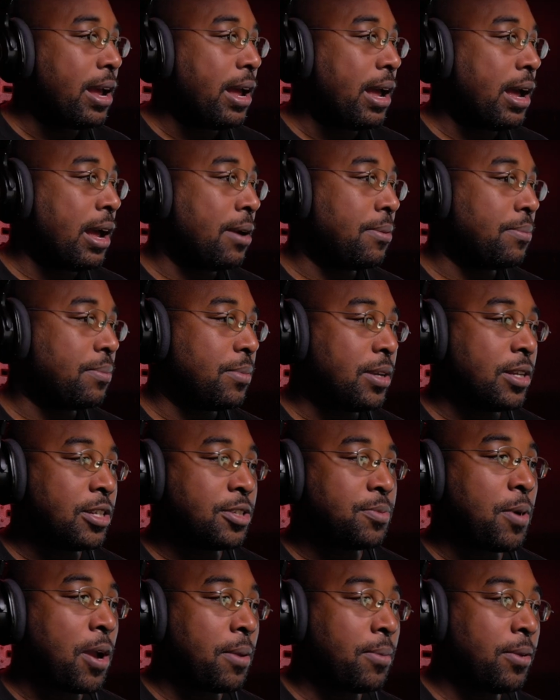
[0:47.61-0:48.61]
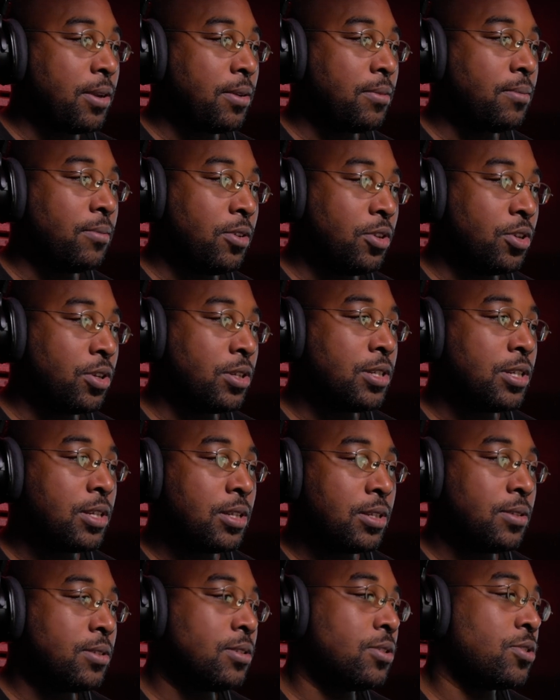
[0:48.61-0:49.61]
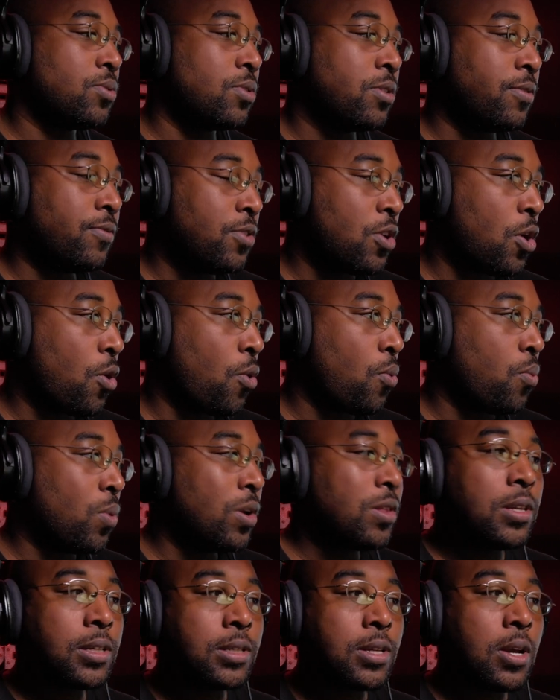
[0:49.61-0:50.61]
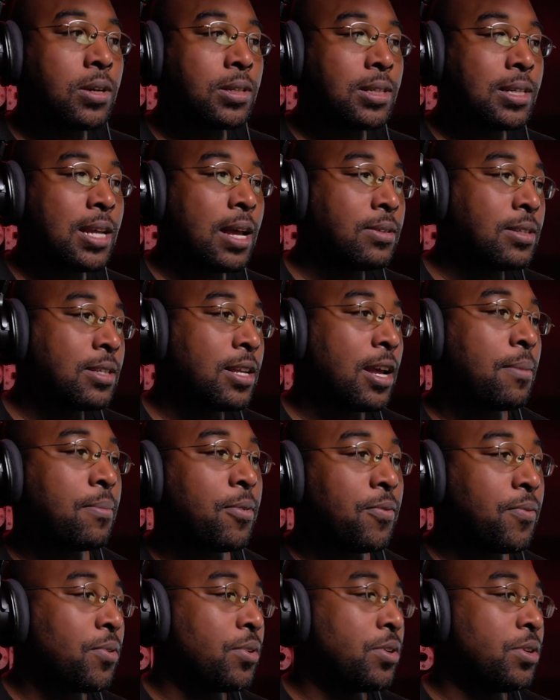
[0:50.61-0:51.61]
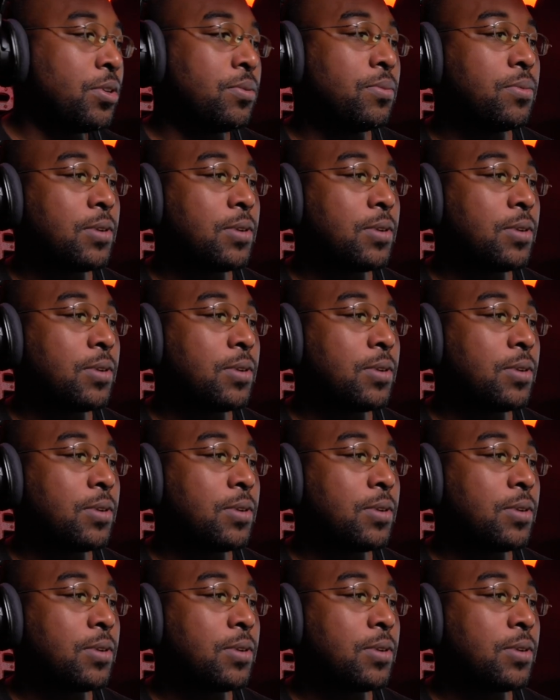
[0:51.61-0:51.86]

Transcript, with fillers: Um, it's probably good to, to sort of know what the song sounds like before you